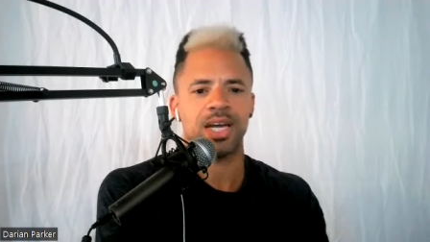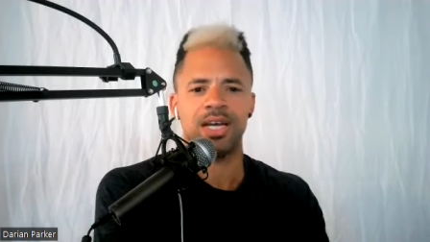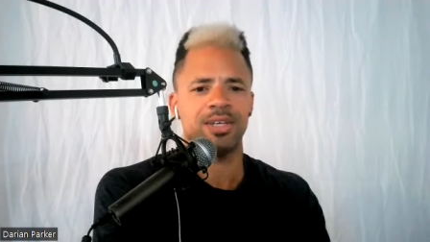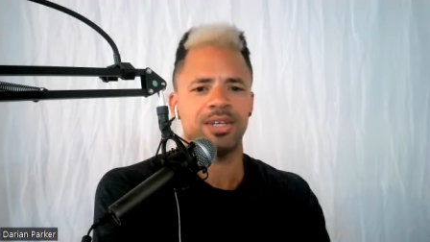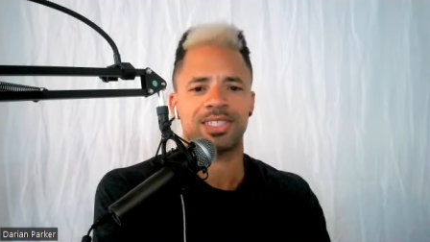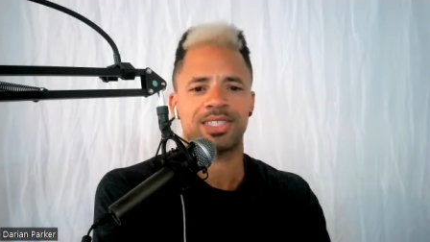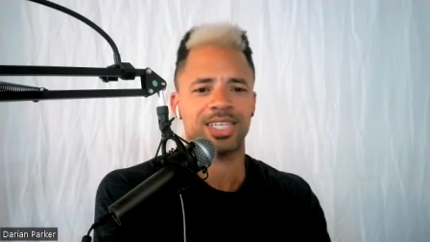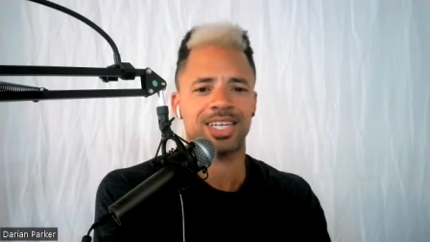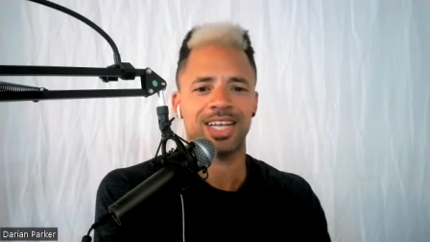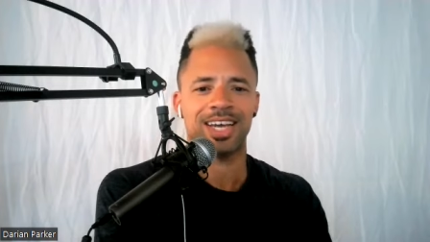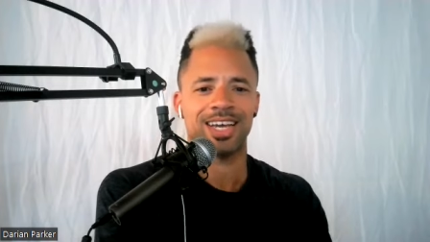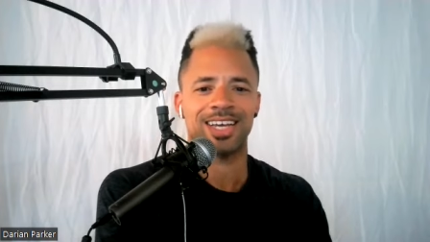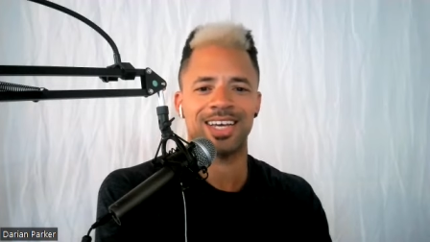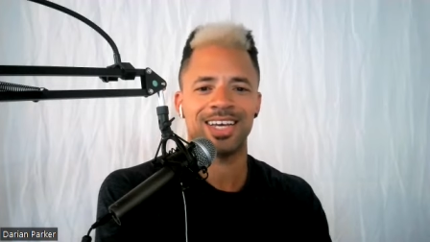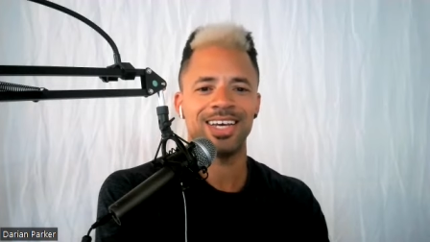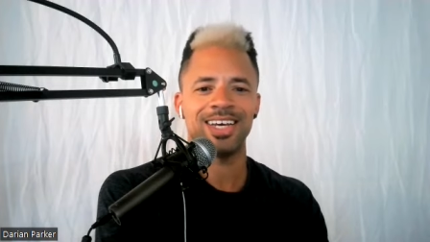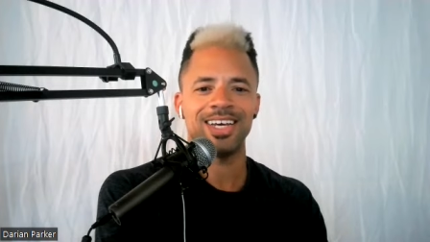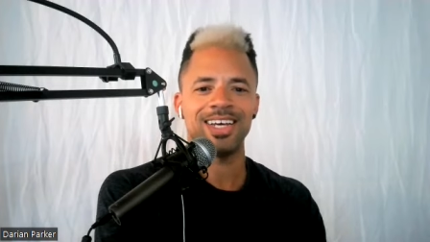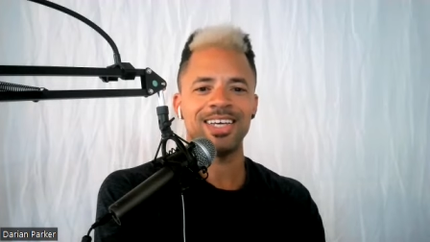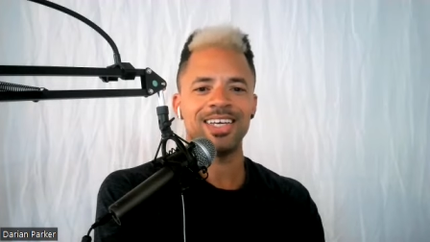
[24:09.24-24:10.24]
it's like
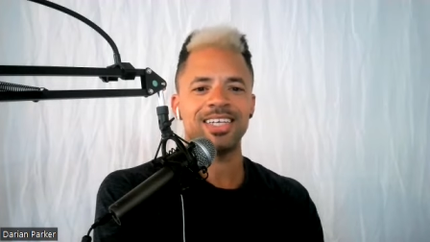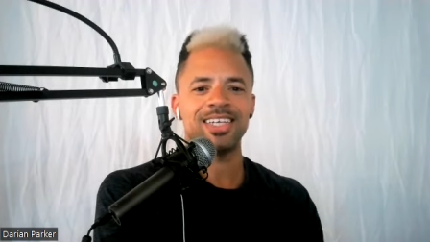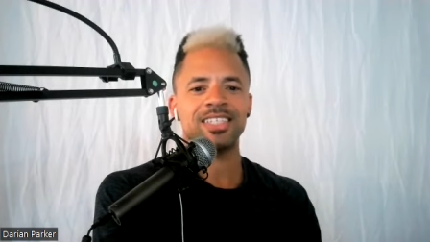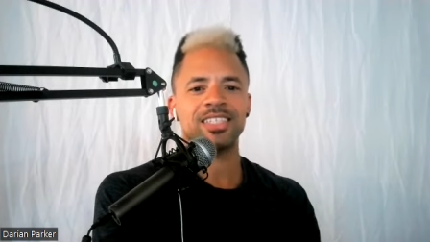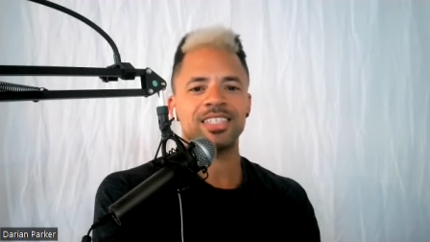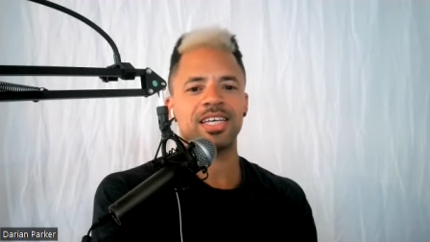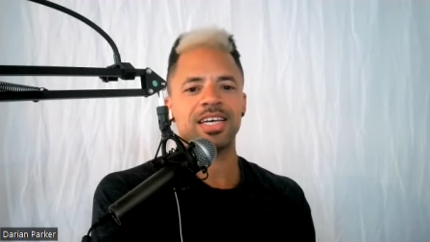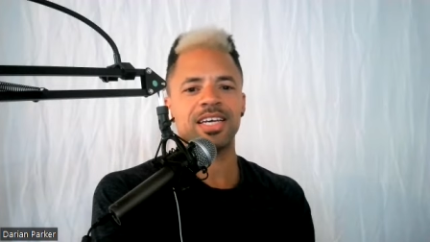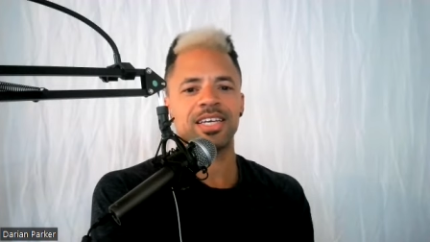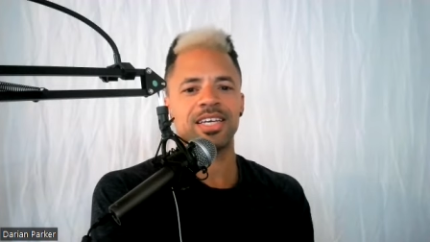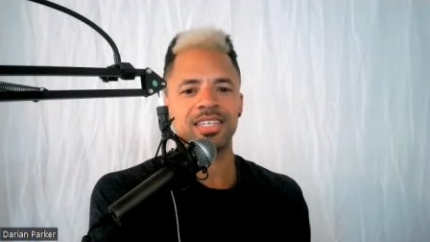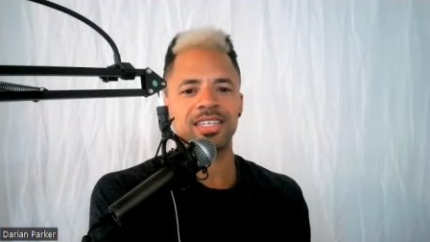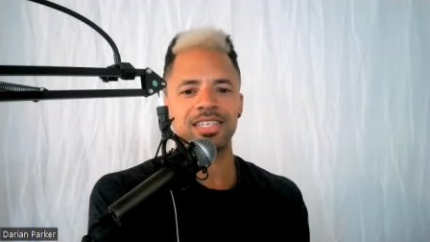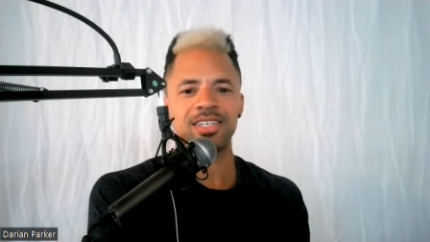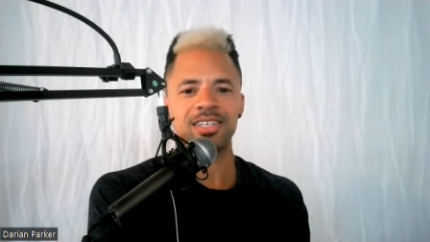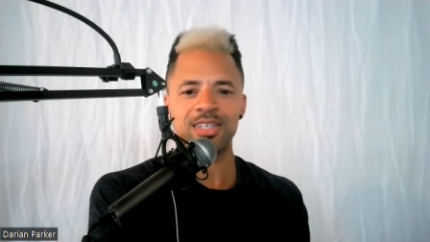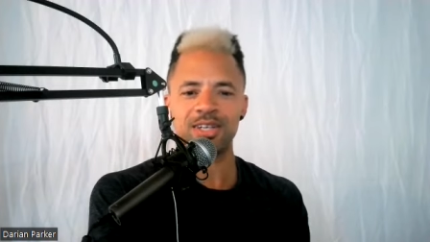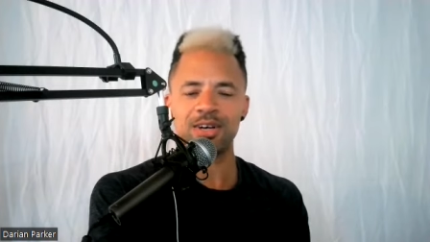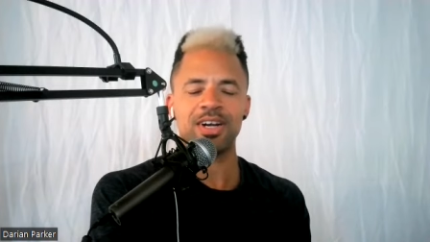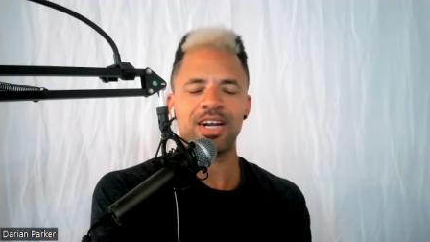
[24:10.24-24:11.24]
it's like
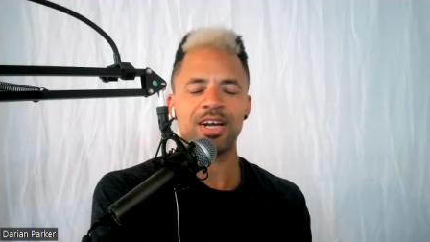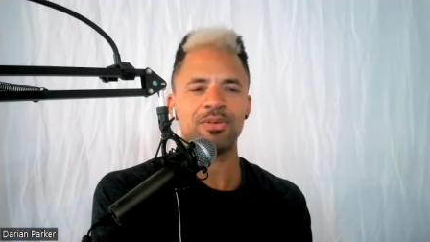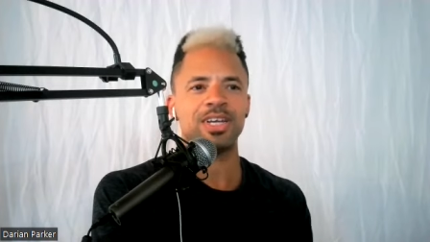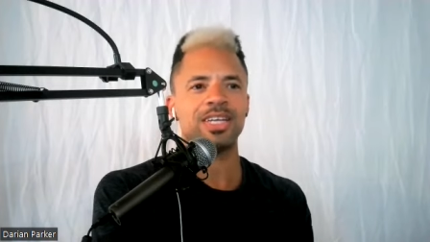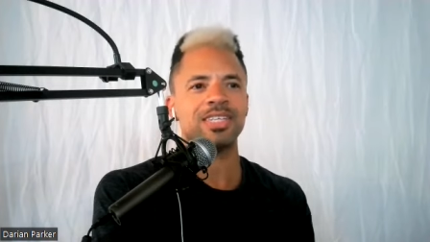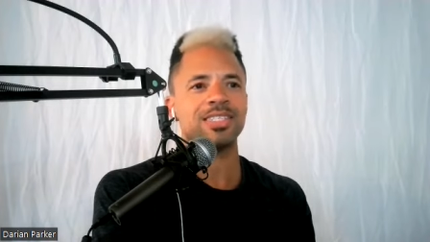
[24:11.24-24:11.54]
exactly. you know what I mean?